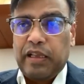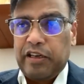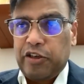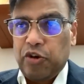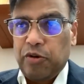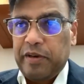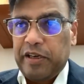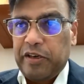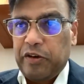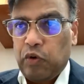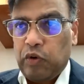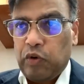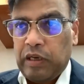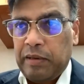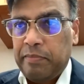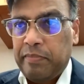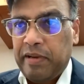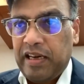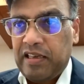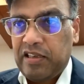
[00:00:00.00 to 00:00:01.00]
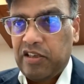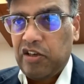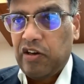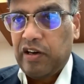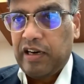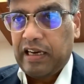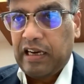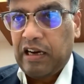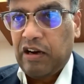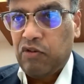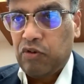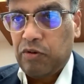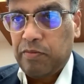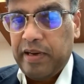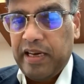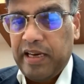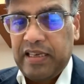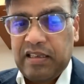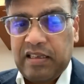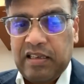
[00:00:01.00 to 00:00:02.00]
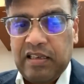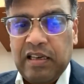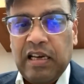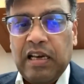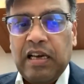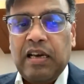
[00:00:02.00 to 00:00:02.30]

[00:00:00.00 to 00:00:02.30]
it should be token-based or account-based.